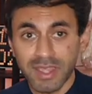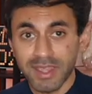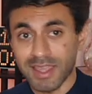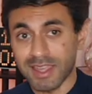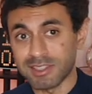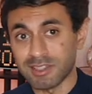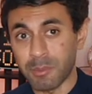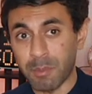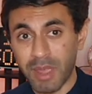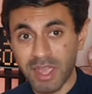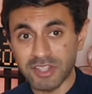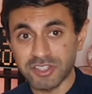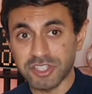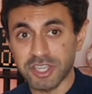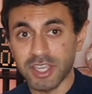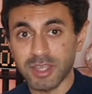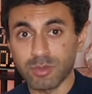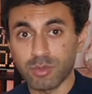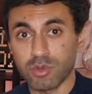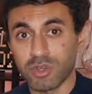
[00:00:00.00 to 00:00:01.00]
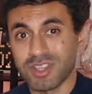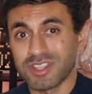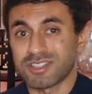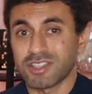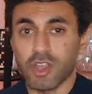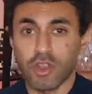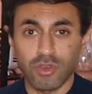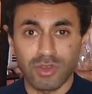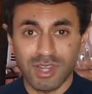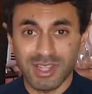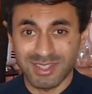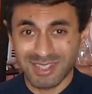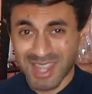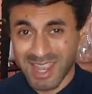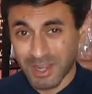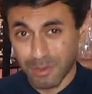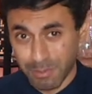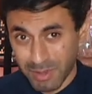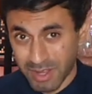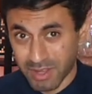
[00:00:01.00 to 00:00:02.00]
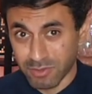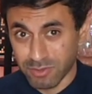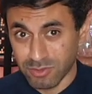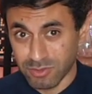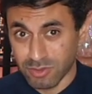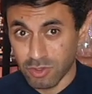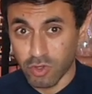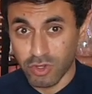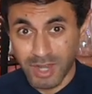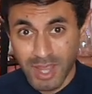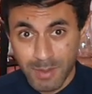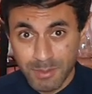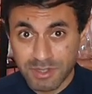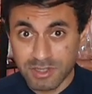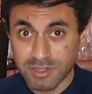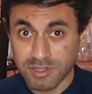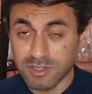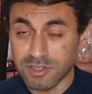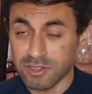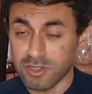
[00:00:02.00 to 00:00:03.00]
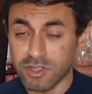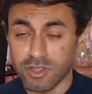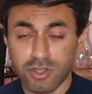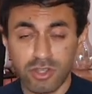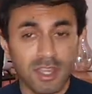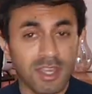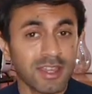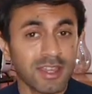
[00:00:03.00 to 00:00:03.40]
and the patch cable is only 10 pounds on Amazon so